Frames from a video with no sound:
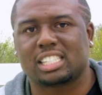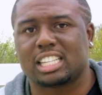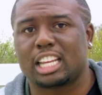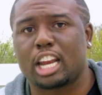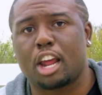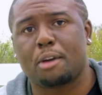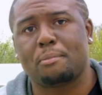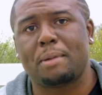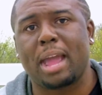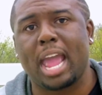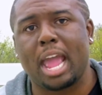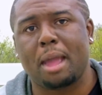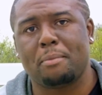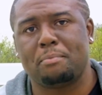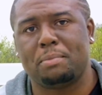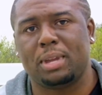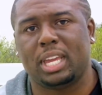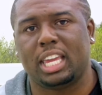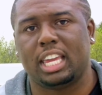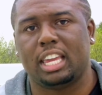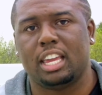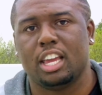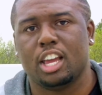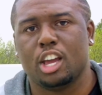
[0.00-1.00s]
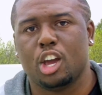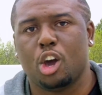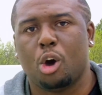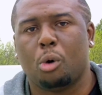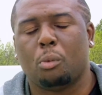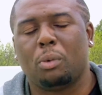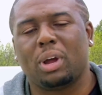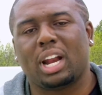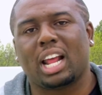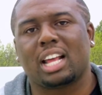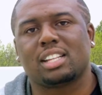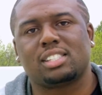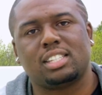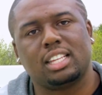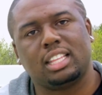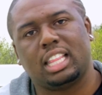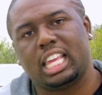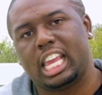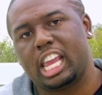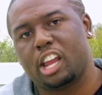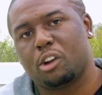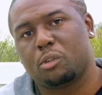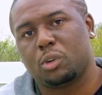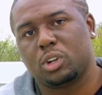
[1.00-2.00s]
and I'm happy when I see
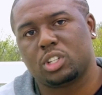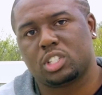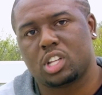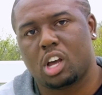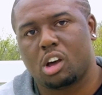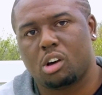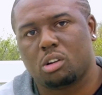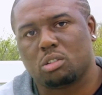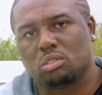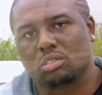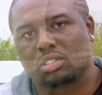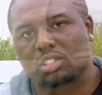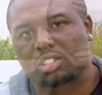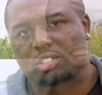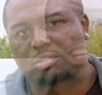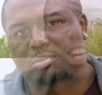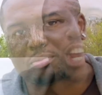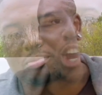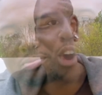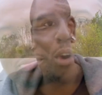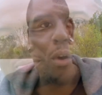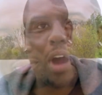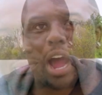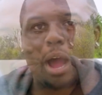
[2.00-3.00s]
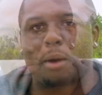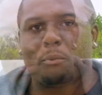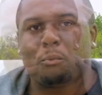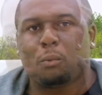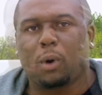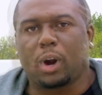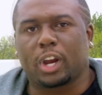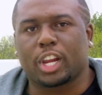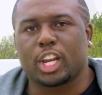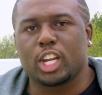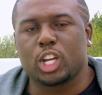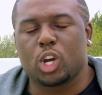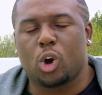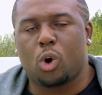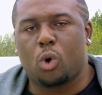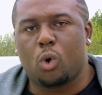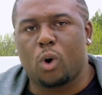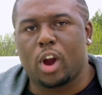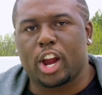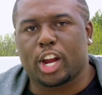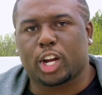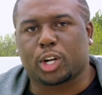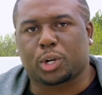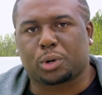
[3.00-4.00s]
the end results. I'm working
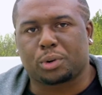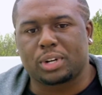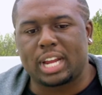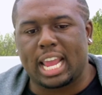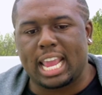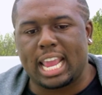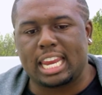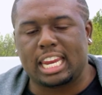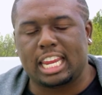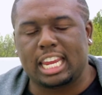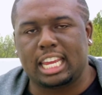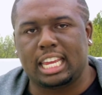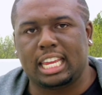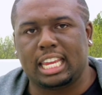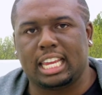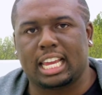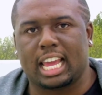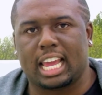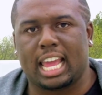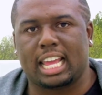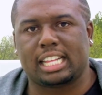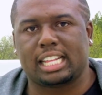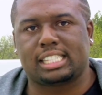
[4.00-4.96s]
on creating a